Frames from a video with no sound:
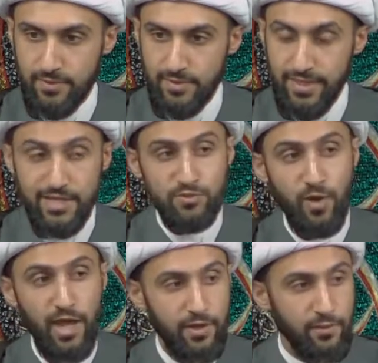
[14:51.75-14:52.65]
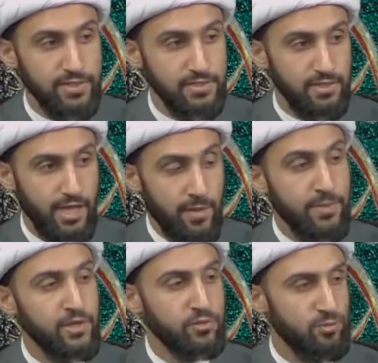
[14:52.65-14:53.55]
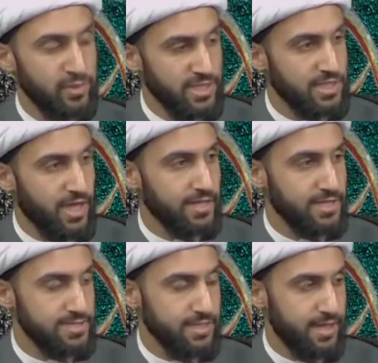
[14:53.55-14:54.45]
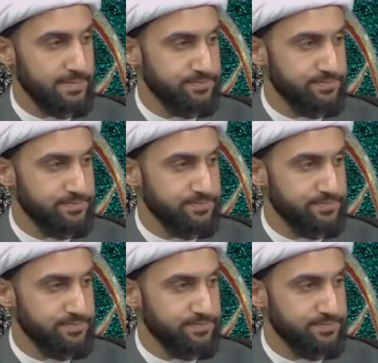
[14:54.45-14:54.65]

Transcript: That is why when Amir al-Mu'mineen alayhi salam,